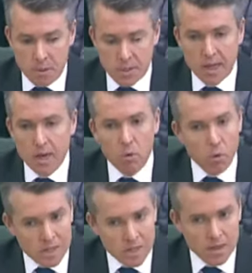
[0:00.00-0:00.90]
But secondly,
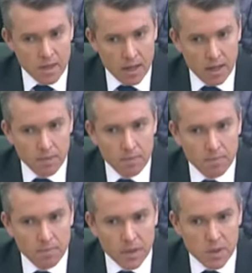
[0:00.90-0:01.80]
what we didn't know
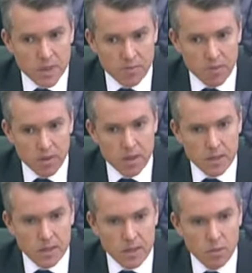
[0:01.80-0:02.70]
at
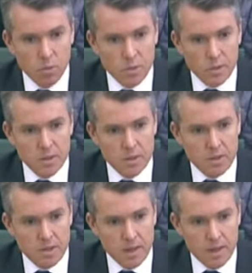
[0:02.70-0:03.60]
7.30 was
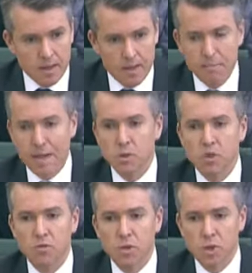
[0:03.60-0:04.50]
that the
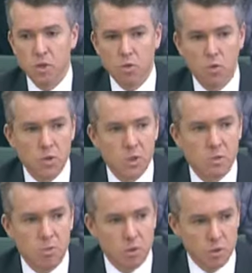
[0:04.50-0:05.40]
amount of
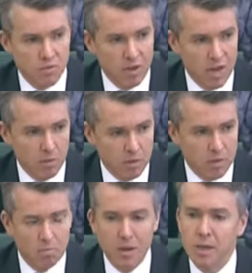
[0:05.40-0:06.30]
resource which was available
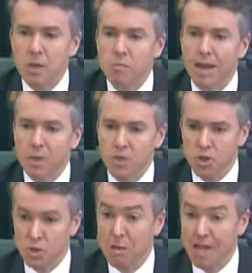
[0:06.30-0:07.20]
to bus
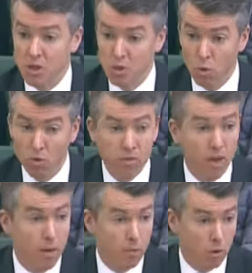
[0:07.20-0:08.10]
passengers back to
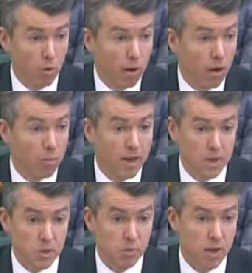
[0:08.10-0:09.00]
North Terminal, where our
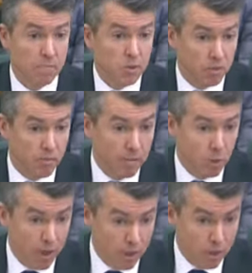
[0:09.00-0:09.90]
planes were. So
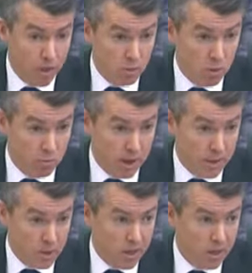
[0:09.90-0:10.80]
remember, we had 31
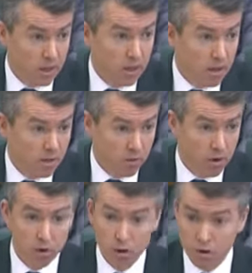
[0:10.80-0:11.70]
planes here,
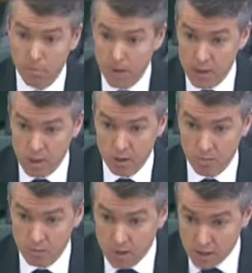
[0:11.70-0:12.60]
fully crewed, bags
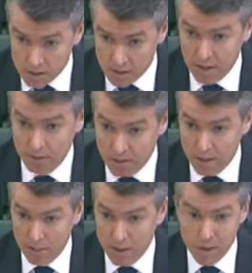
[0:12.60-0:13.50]
on them, ready to kind of
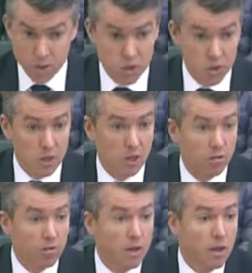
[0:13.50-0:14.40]
get the passengers off.